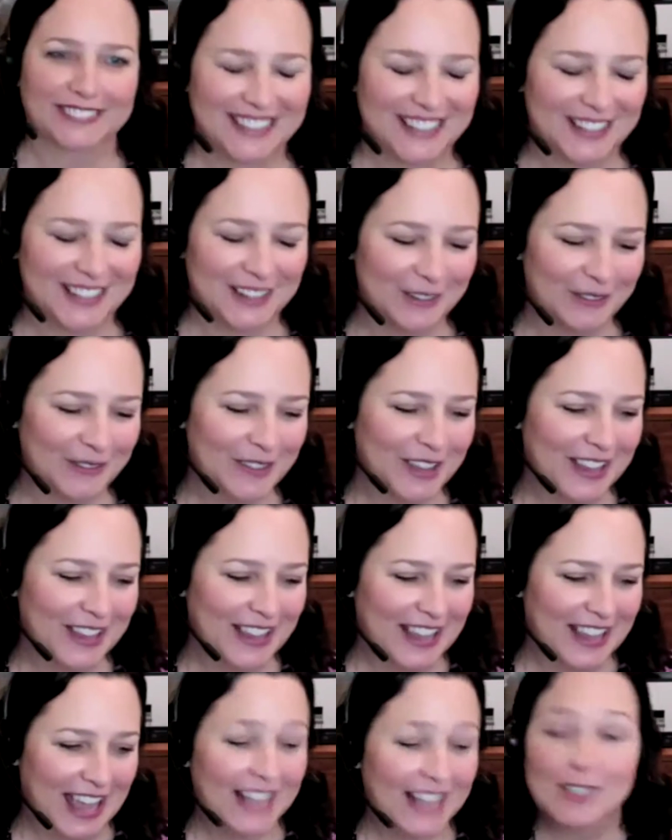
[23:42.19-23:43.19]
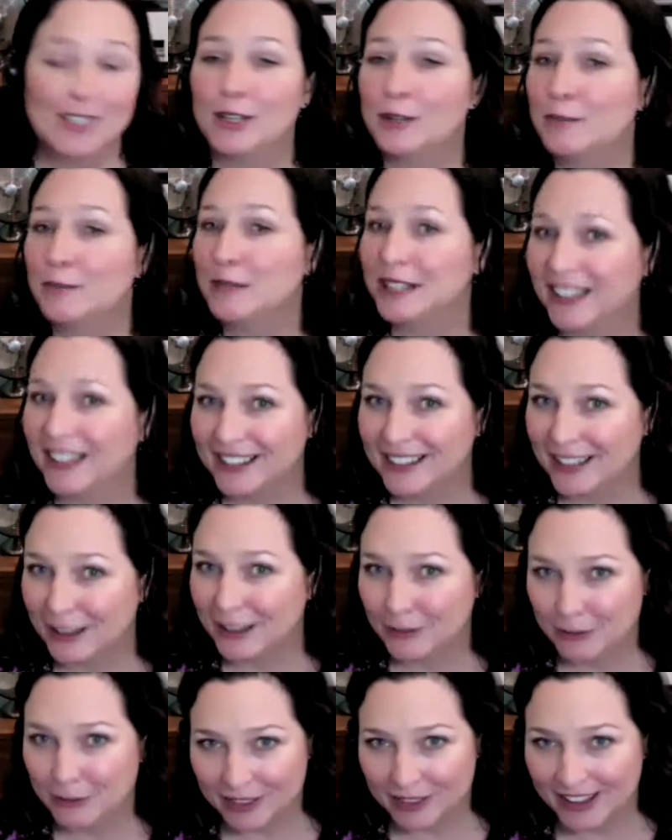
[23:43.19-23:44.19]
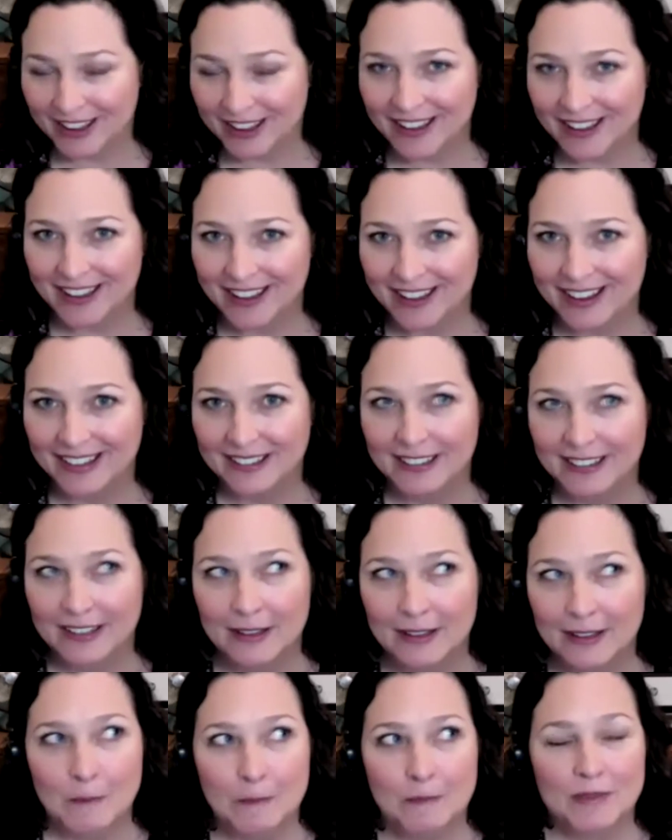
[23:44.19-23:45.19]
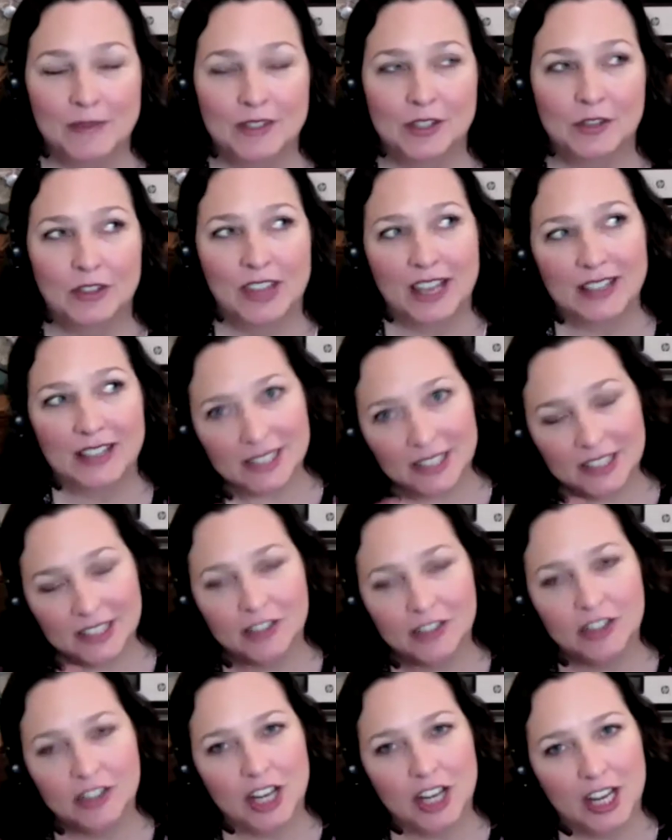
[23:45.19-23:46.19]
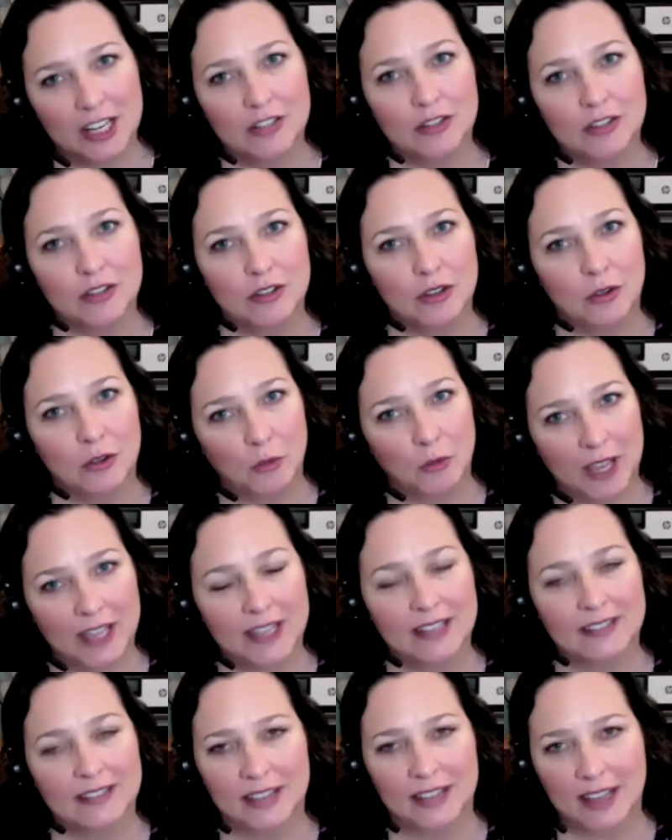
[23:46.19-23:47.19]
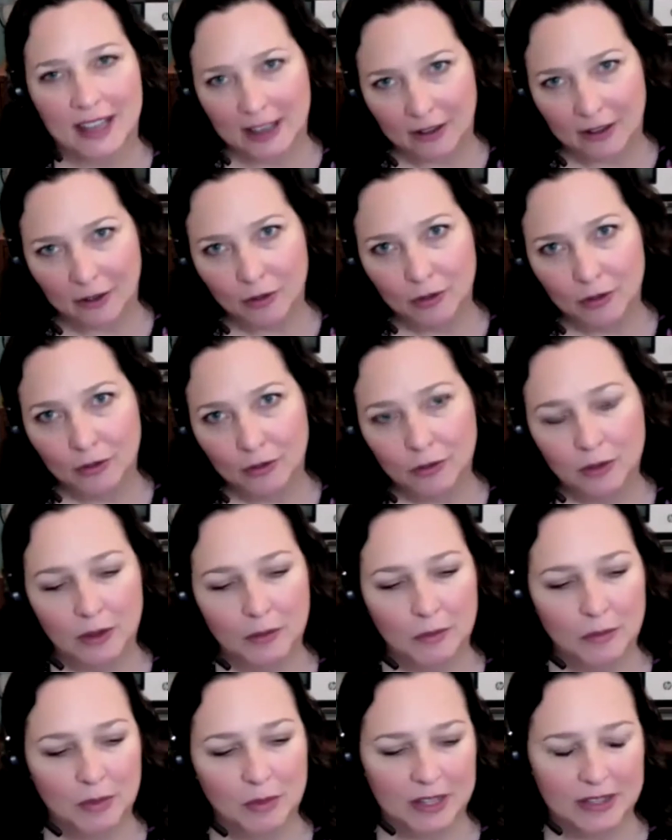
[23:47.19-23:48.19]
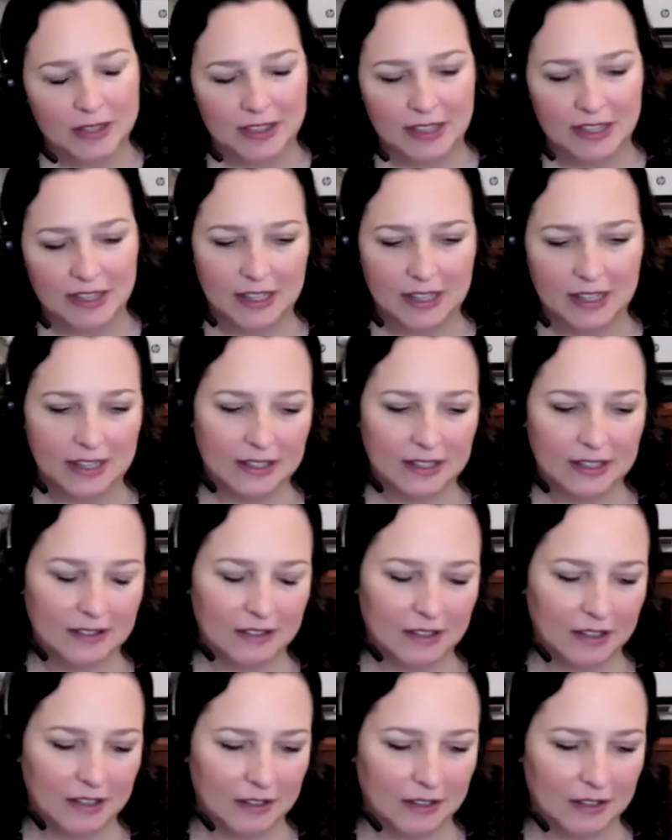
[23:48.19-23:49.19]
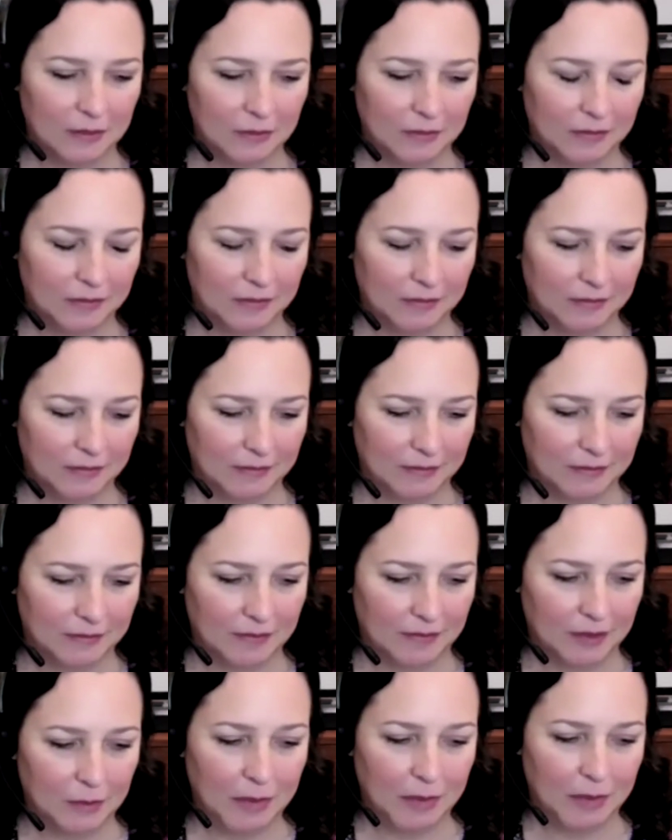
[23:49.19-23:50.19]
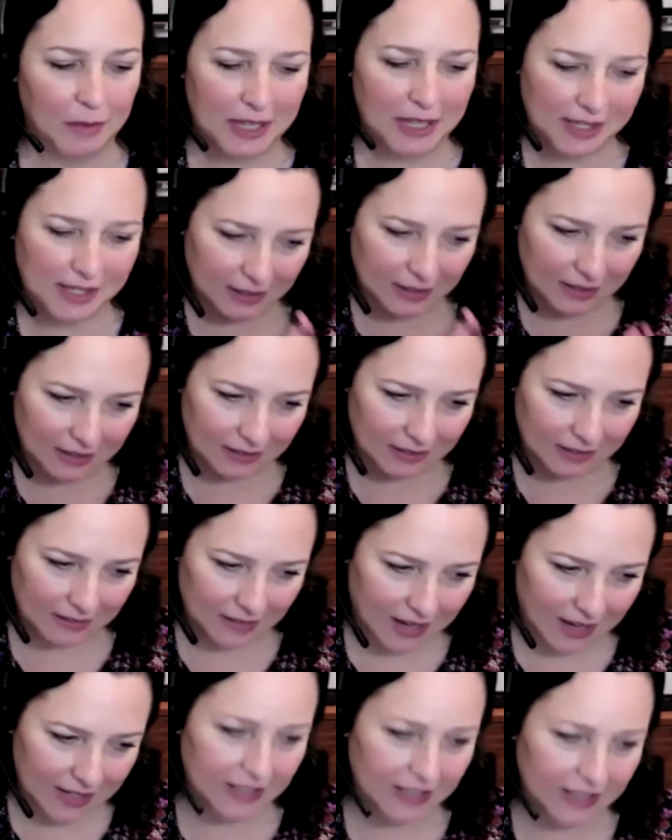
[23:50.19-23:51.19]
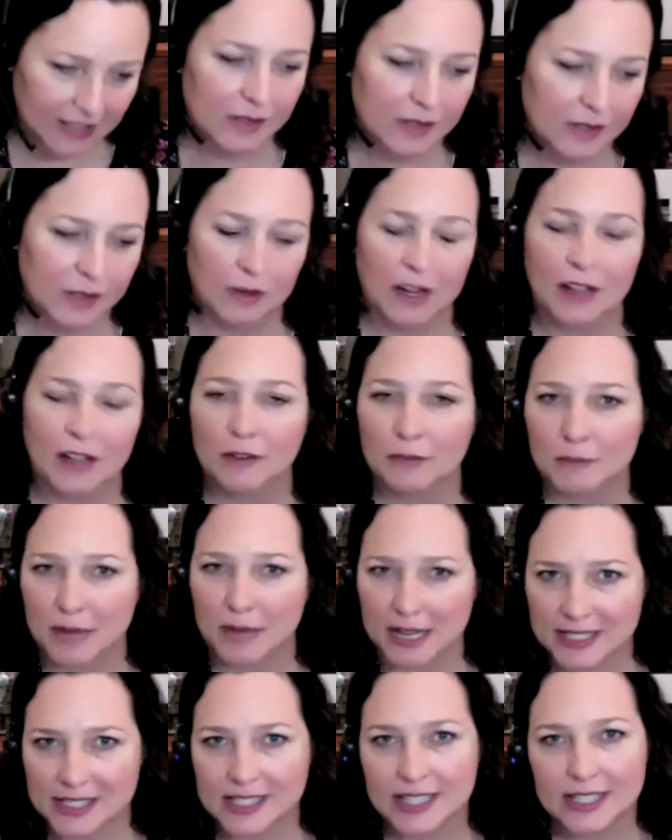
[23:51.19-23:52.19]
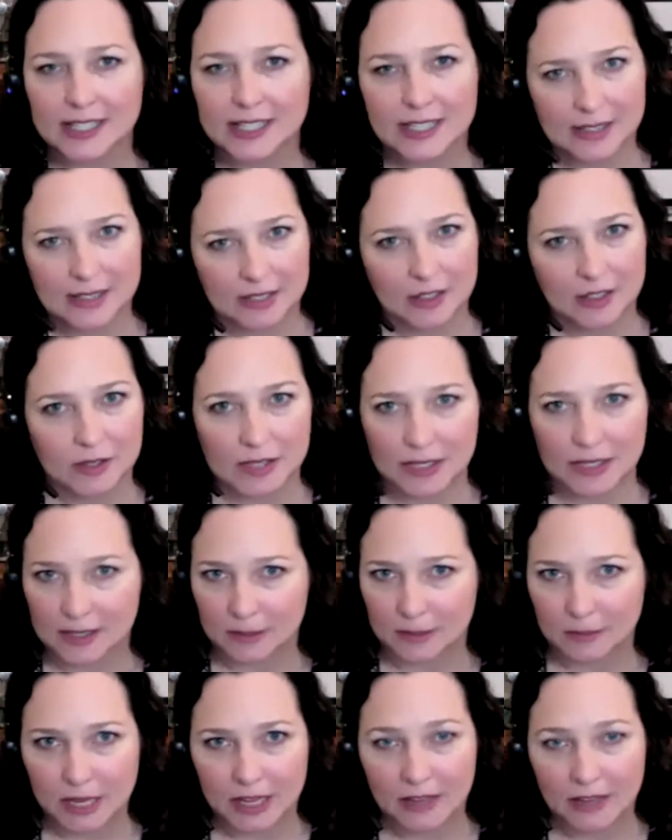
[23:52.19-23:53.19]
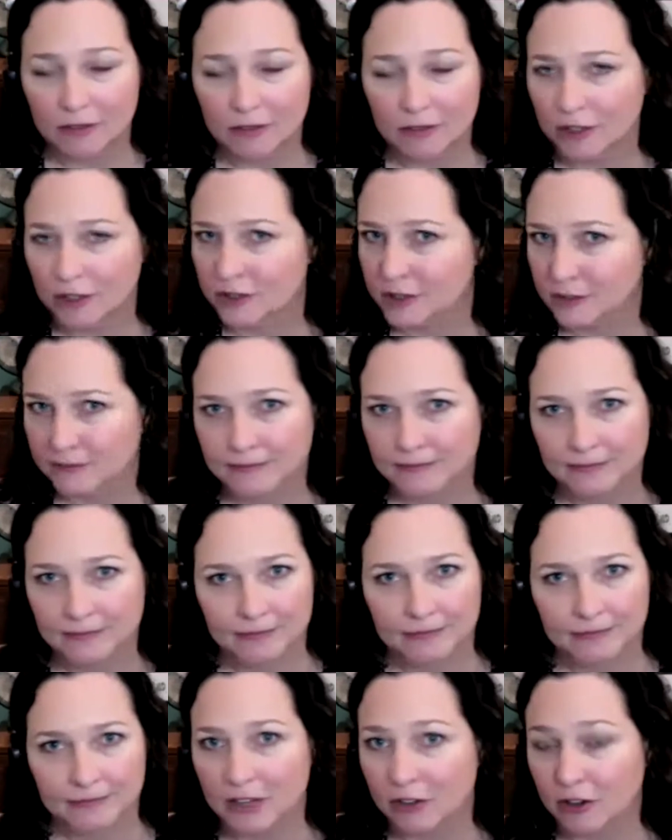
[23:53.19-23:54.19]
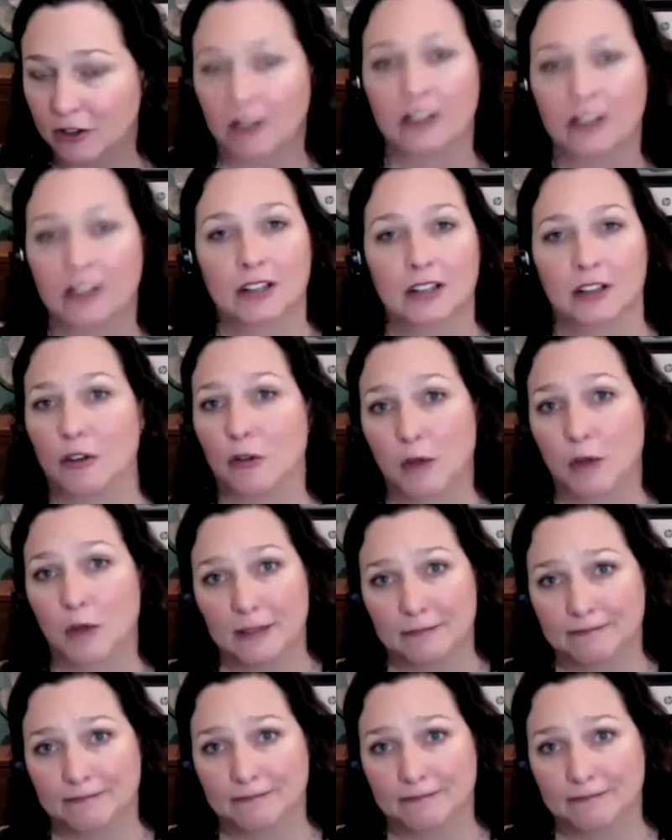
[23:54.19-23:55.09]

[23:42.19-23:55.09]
It's going to be like that with AI. So that's going to change the way and the how, but the basic ideas around mindsets and skill sets and behaviors, they're not going to go away.